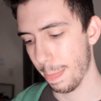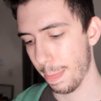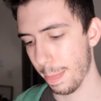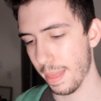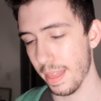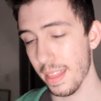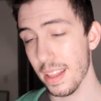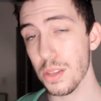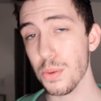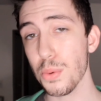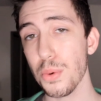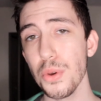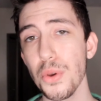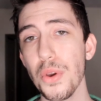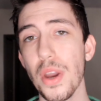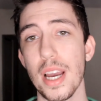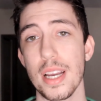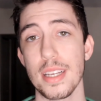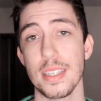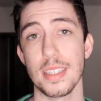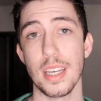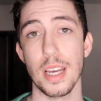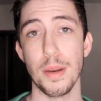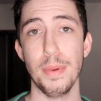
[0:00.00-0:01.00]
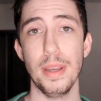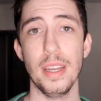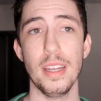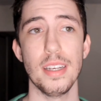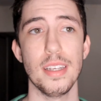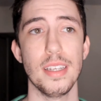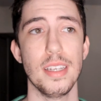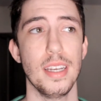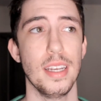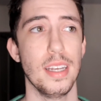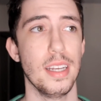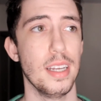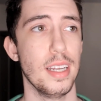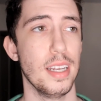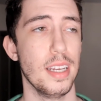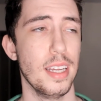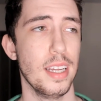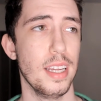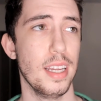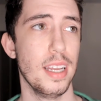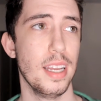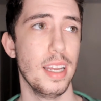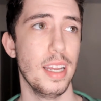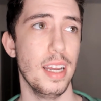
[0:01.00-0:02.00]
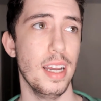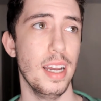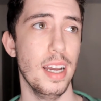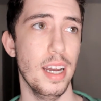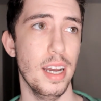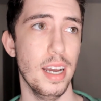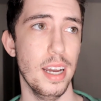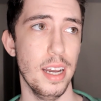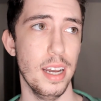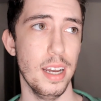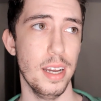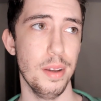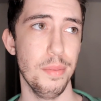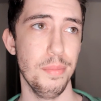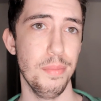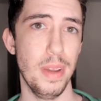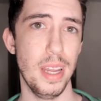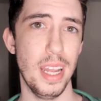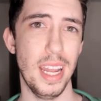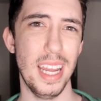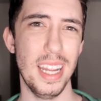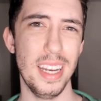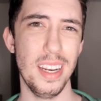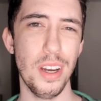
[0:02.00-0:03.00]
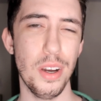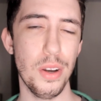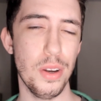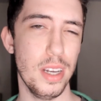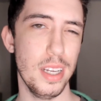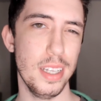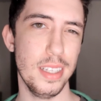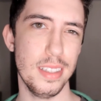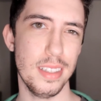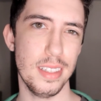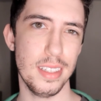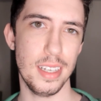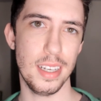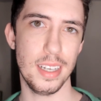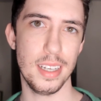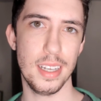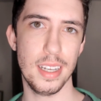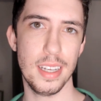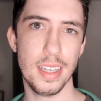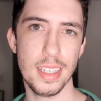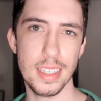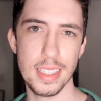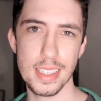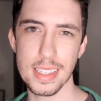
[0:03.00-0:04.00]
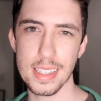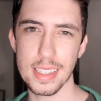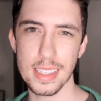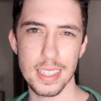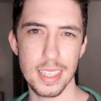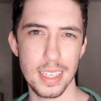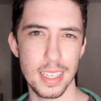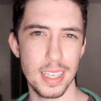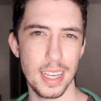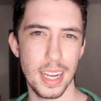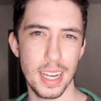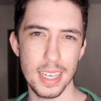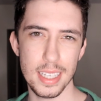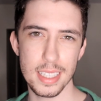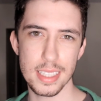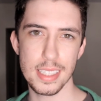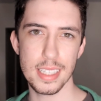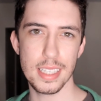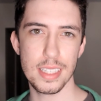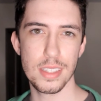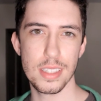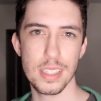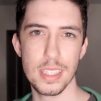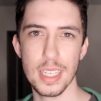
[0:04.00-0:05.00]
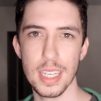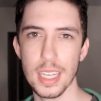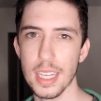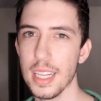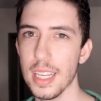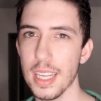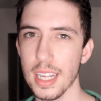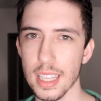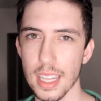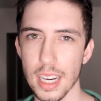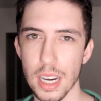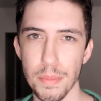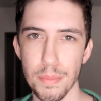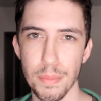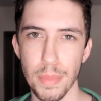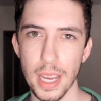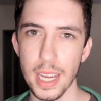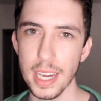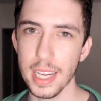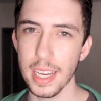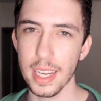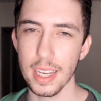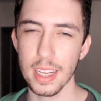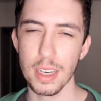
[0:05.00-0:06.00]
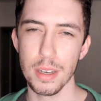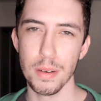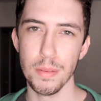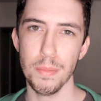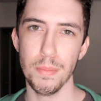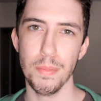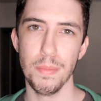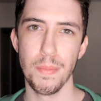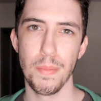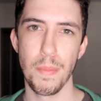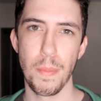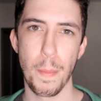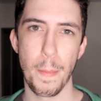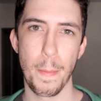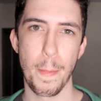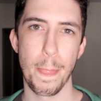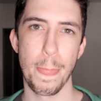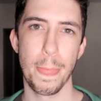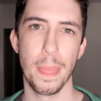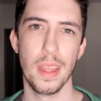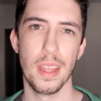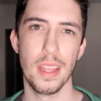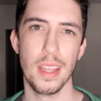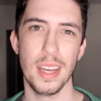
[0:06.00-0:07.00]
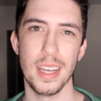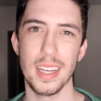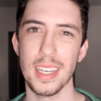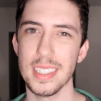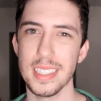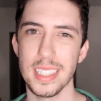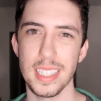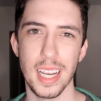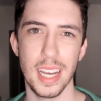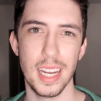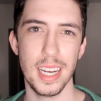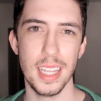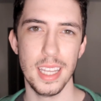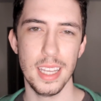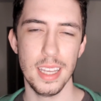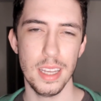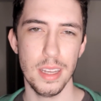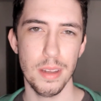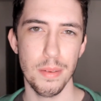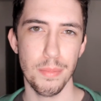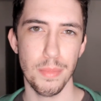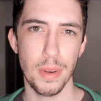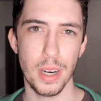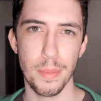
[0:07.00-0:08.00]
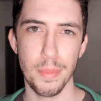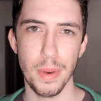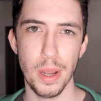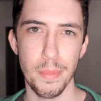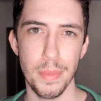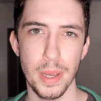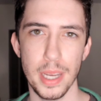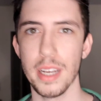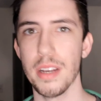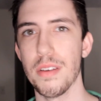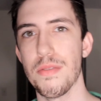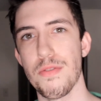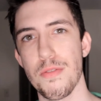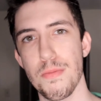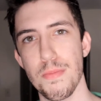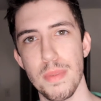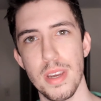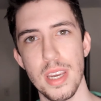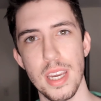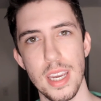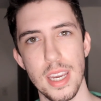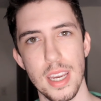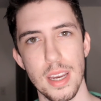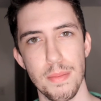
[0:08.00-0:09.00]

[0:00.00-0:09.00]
And that's where you guys come in. I know it kind of sounds needy, and then I'm begging. I guess I kind of am, but I'm not begging for me.